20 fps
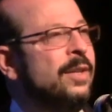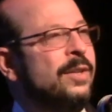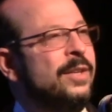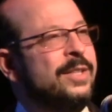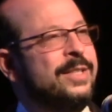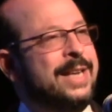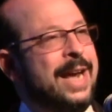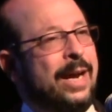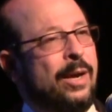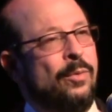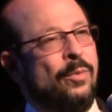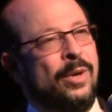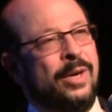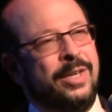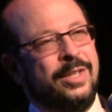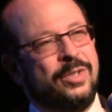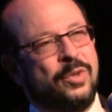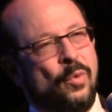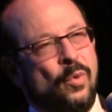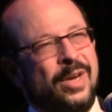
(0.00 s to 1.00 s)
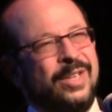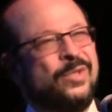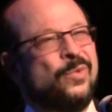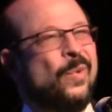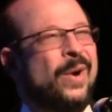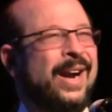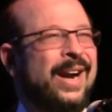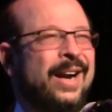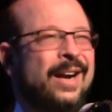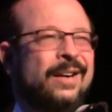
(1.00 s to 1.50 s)
The second one is the ones
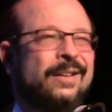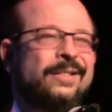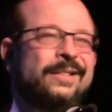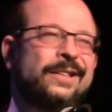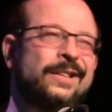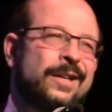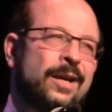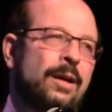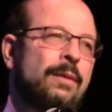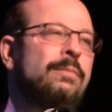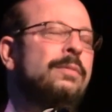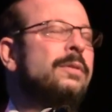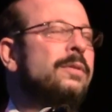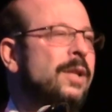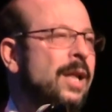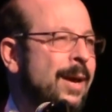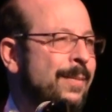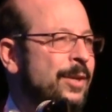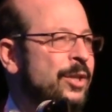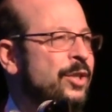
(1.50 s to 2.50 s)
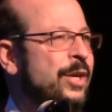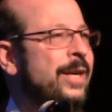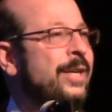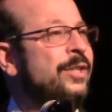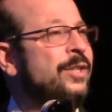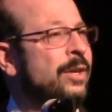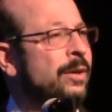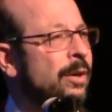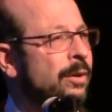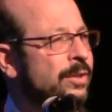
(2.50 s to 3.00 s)
where, you know, climate
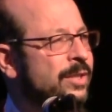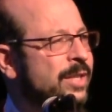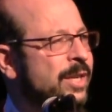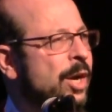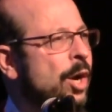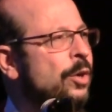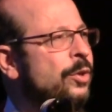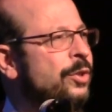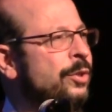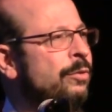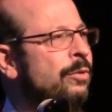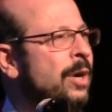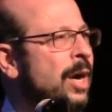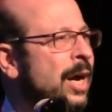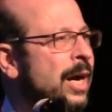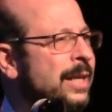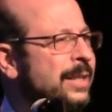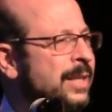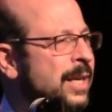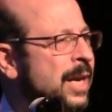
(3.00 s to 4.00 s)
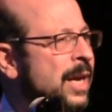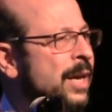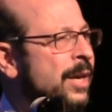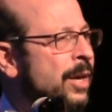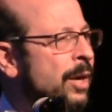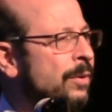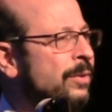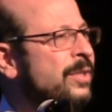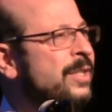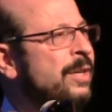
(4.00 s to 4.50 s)
change and sea ocean rise,
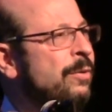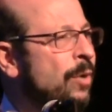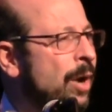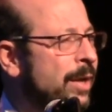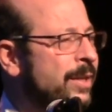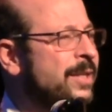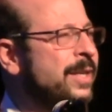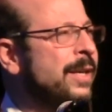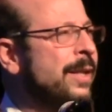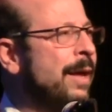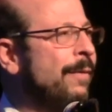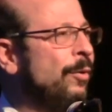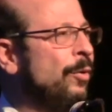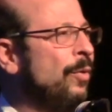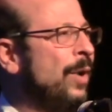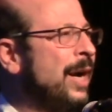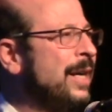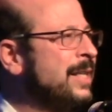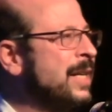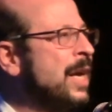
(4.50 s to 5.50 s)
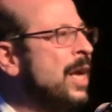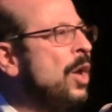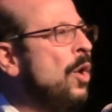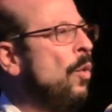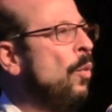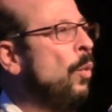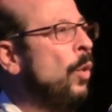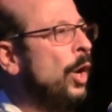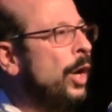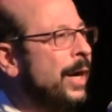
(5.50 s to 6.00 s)
you know, sea, sea level rise.
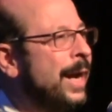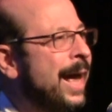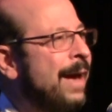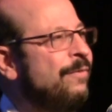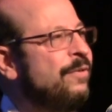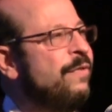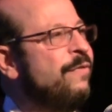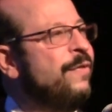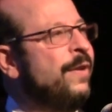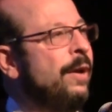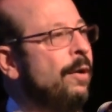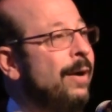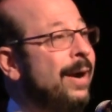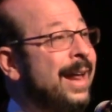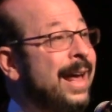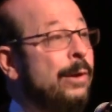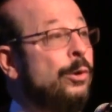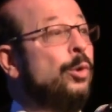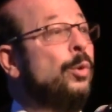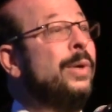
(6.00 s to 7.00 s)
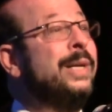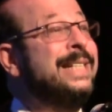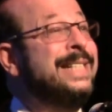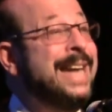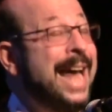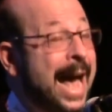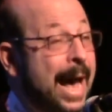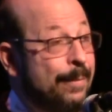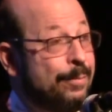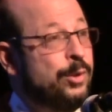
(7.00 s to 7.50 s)
We're going to have to figure out how to
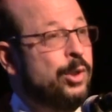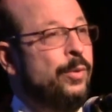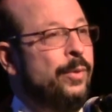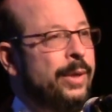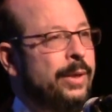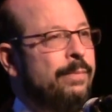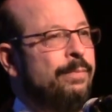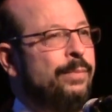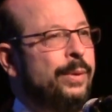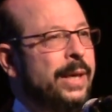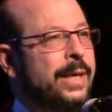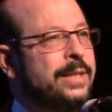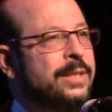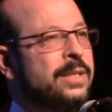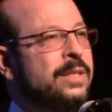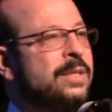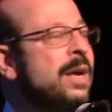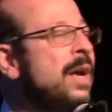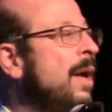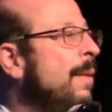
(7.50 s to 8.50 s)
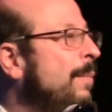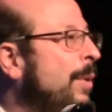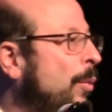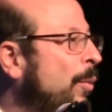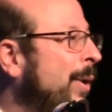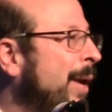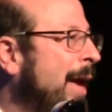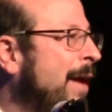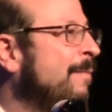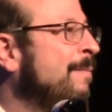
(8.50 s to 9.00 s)
adapt to it in places, but
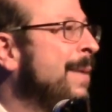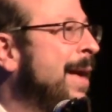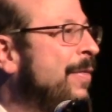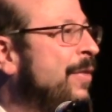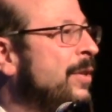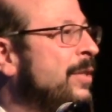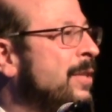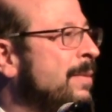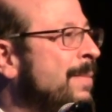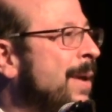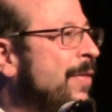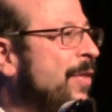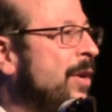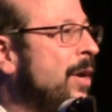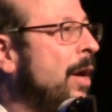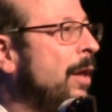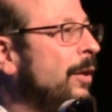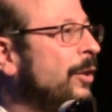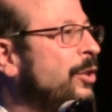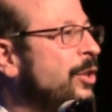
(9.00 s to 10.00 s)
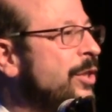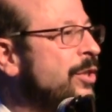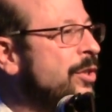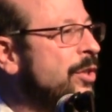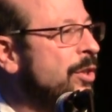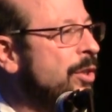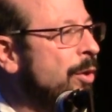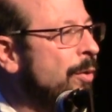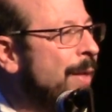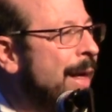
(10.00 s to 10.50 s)
we have methods and methodologies
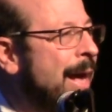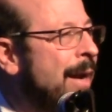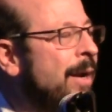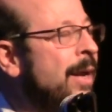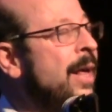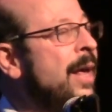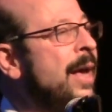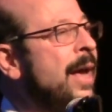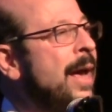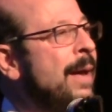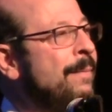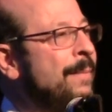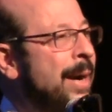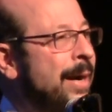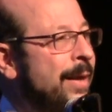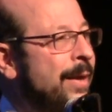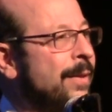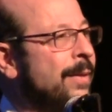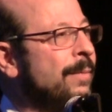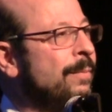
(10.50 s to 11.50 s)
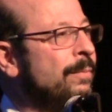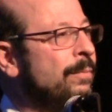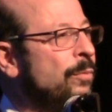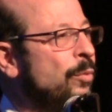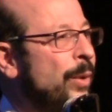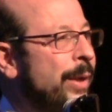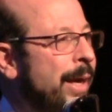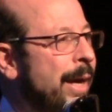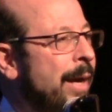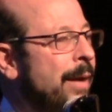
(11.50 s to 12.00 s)
to do that, and many of them
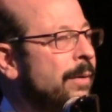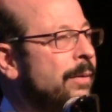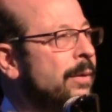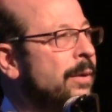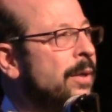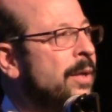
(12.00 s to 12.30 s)
we can.